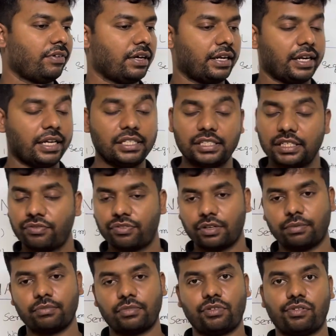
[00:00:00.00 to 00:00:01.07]
ranging
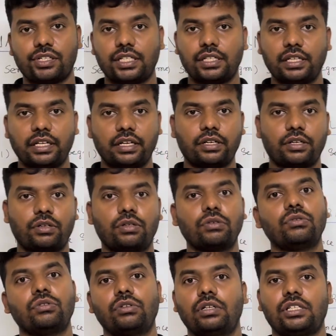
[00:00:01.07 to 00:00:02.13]
from questionnaire to
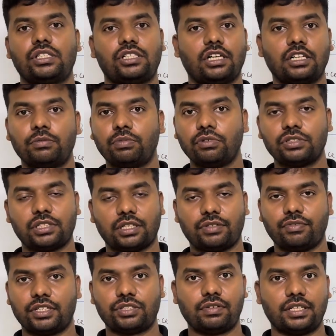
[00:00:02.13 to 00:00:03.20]
chatbots or
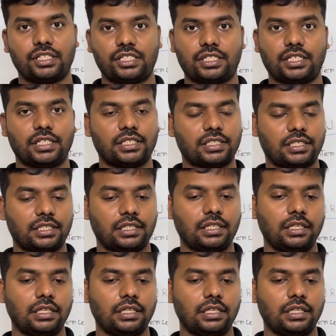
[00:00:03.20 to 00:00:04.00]
virtual assistants.